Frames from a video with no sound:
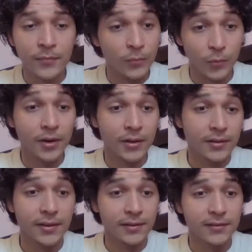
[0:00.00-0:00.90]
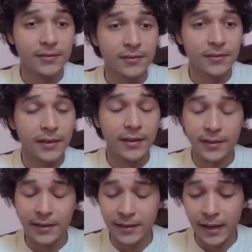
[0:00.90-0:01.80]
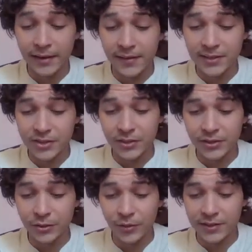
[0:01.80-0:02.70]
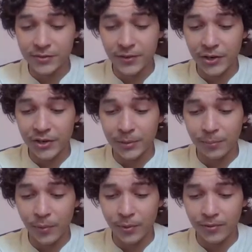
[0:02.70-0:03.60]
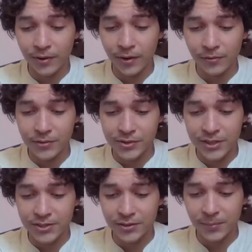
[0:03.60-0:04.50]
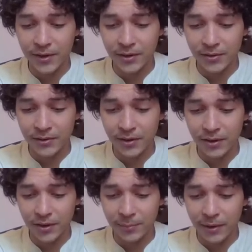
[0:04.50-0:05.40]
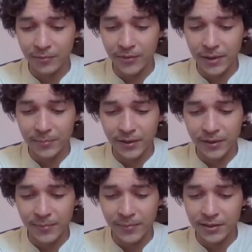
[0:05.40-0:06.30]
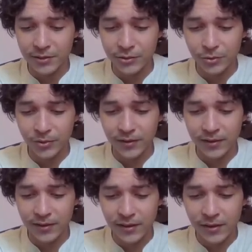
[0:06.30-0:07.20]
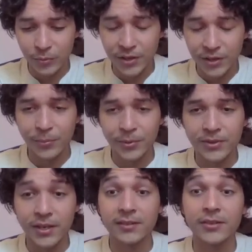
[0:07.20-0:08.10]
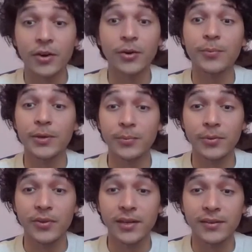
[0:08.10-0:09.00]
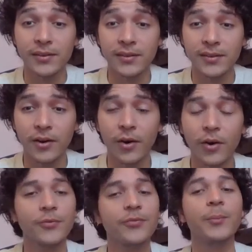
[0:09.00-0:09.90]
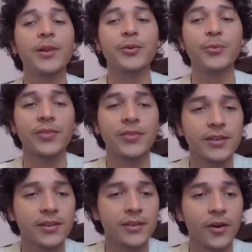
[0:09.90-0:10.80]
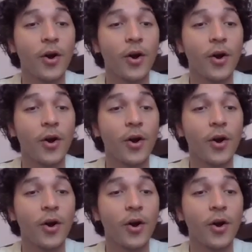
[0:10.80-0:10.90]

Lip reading: Right. Yeah. Yeah. And that's a that's a very important conversation about vaping and making sure that we can protect young people that are unfamiliar with the harmful